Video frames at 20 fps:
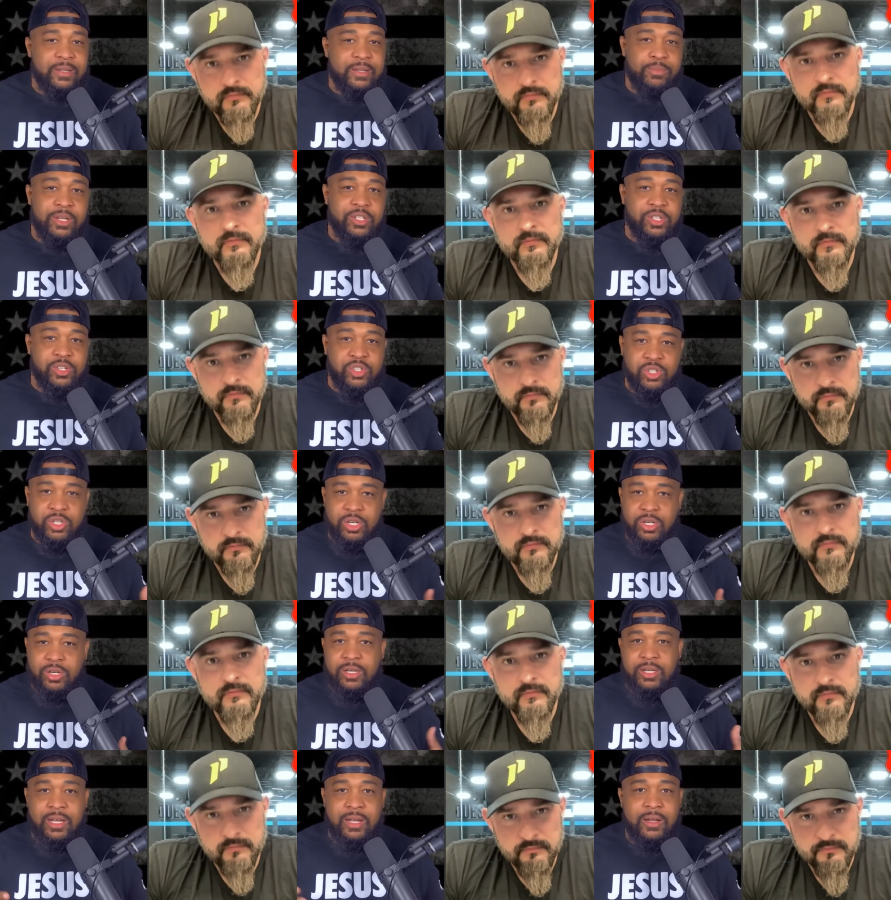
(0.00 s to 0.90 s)
Speaker 1: and a bunch of
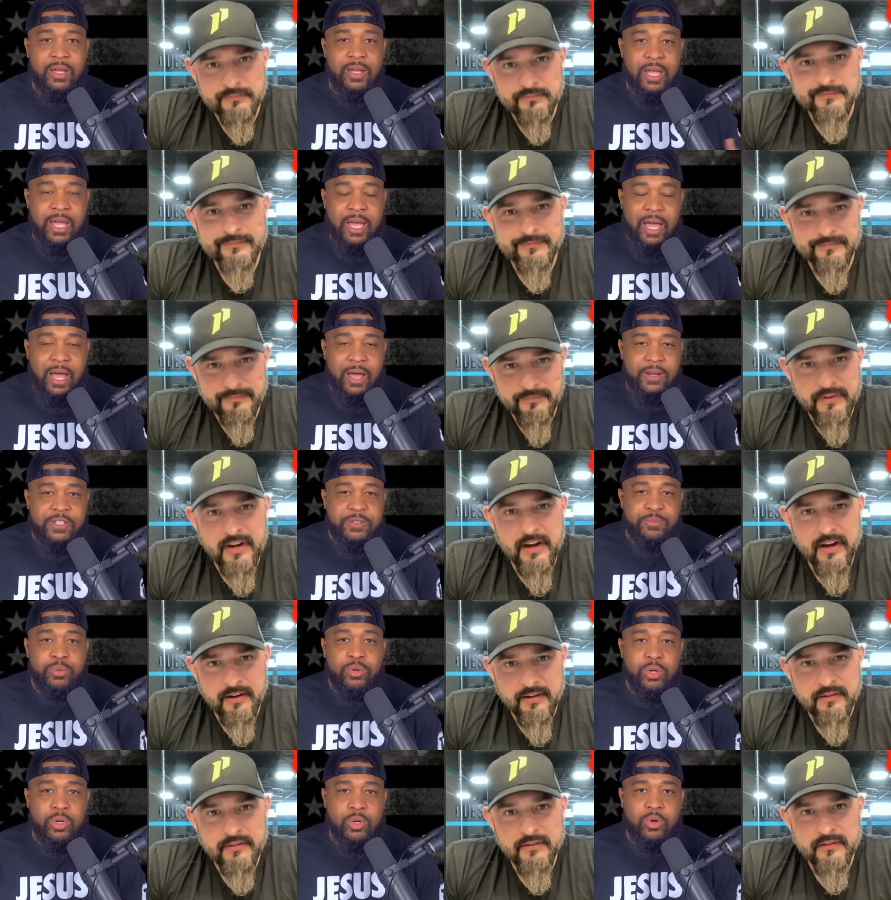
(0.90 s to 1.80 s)
sugar and all, all this
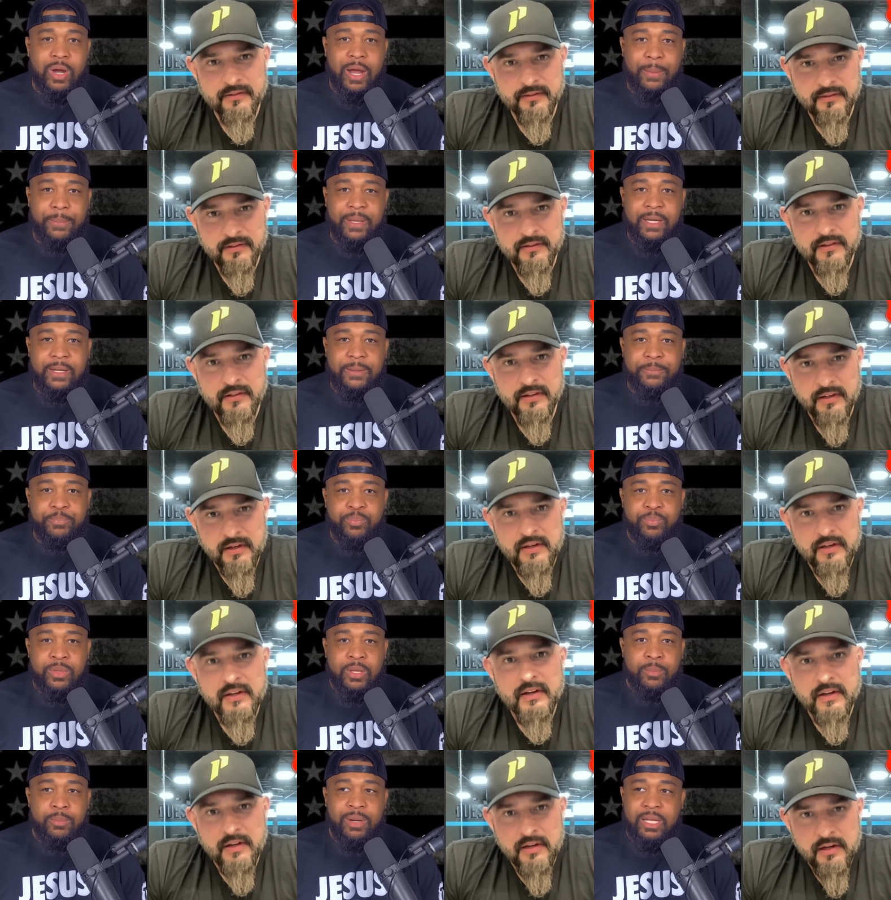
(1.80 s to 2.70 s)
bull crap in it,
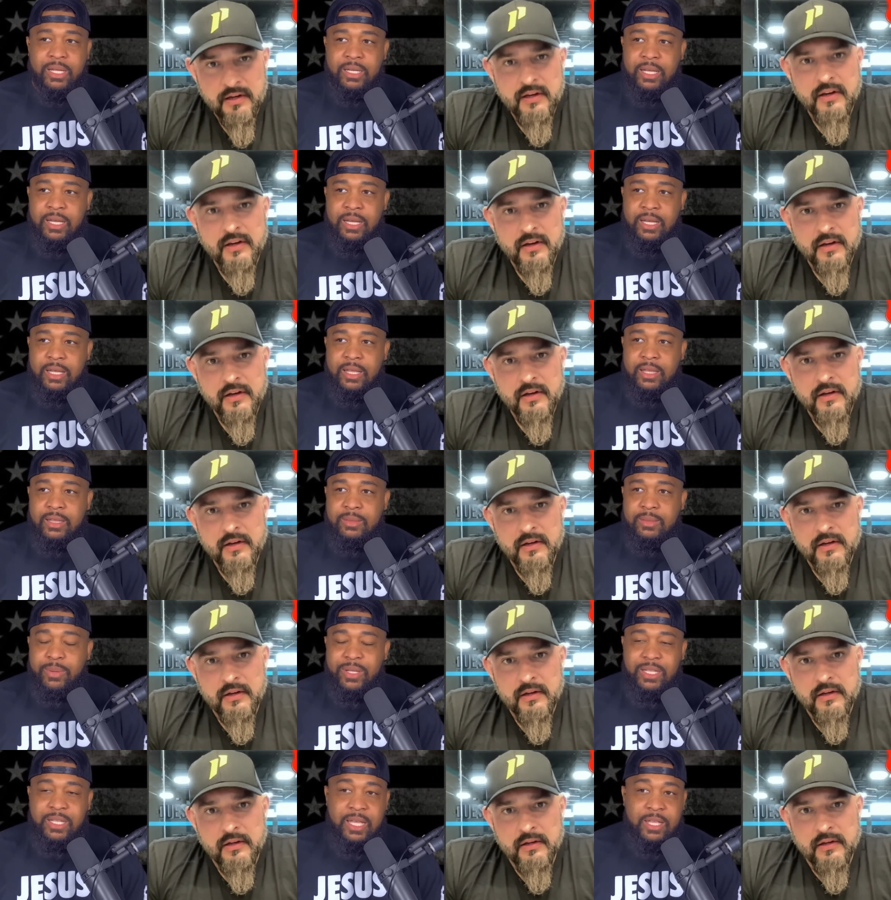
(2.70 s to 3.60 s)
but
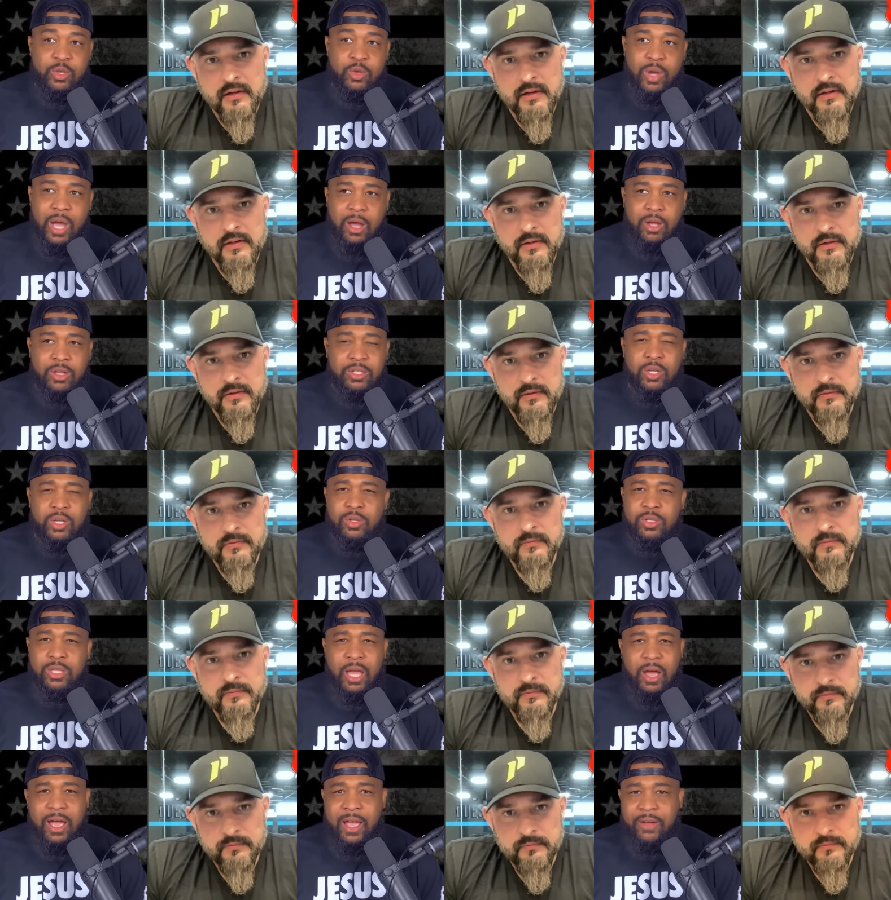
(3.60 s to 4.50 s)
but then you also
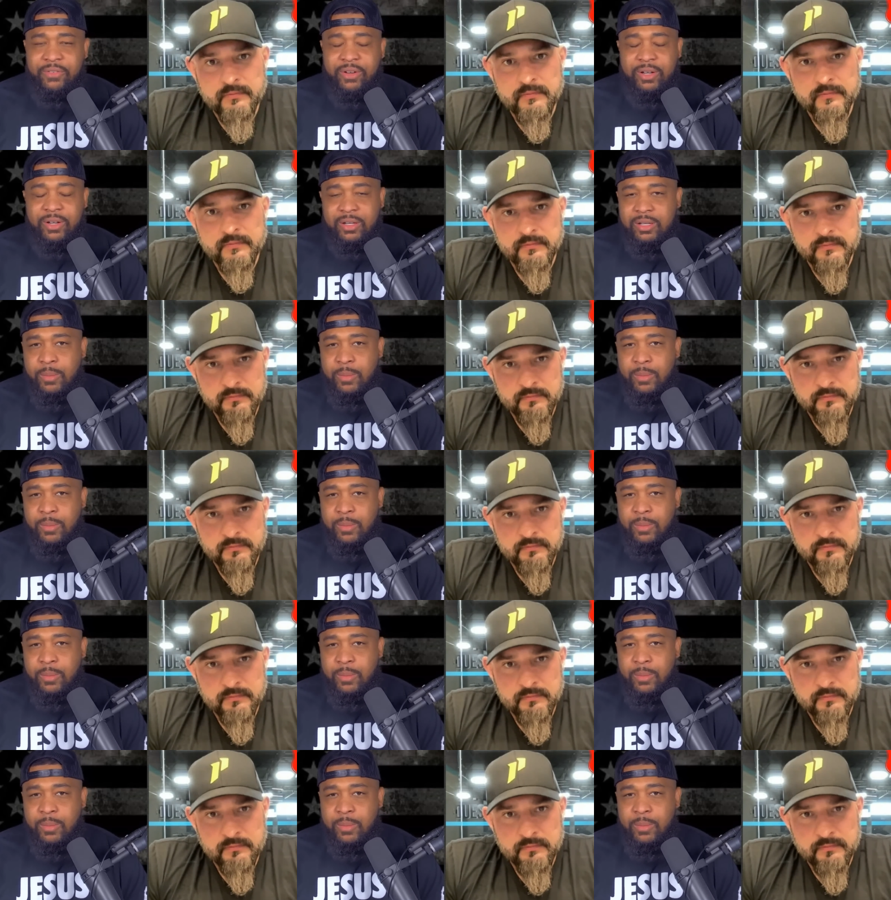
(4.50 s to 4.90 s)
y'all have a